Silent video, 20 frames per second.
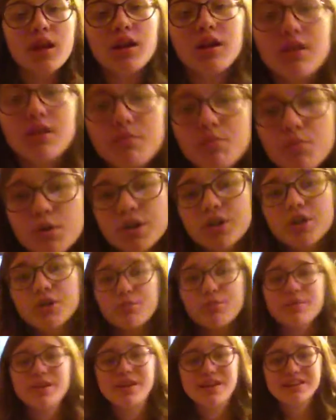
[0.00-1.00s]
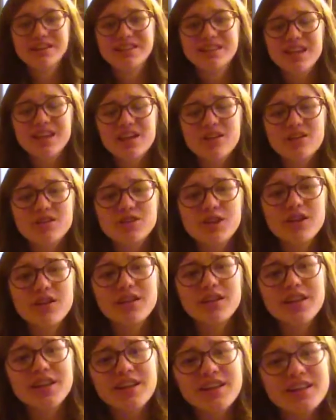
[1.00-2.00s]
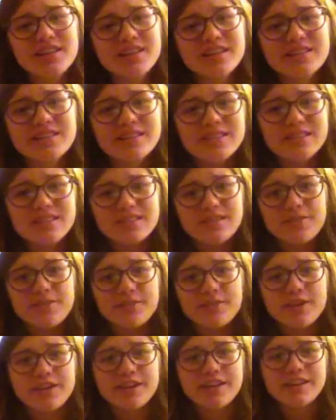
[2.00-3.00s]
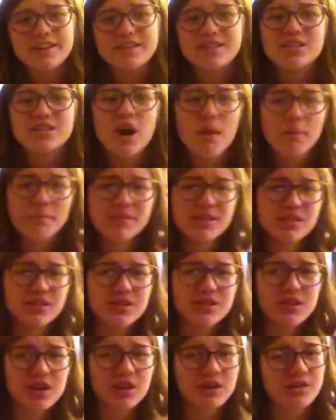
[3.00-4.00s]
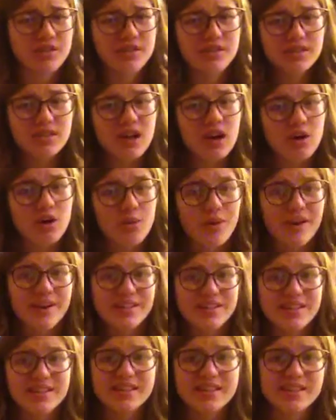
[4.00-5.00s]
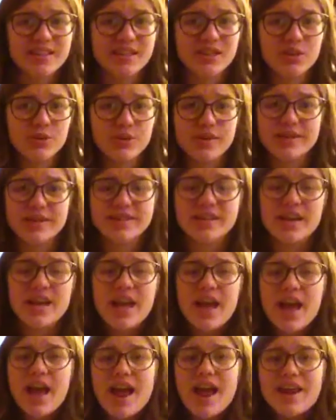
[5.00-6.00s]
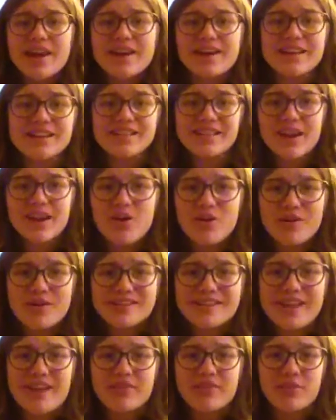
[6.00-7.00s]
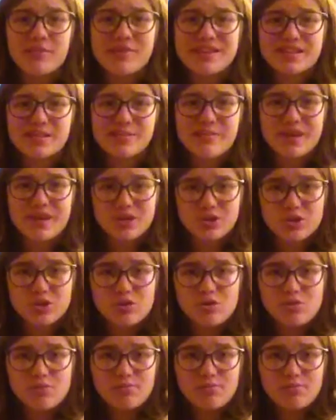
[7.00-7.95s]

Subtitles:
More European style juggling is different. It stops and starts. It's not quite as continuous and it doesn't always have to be symmetrical.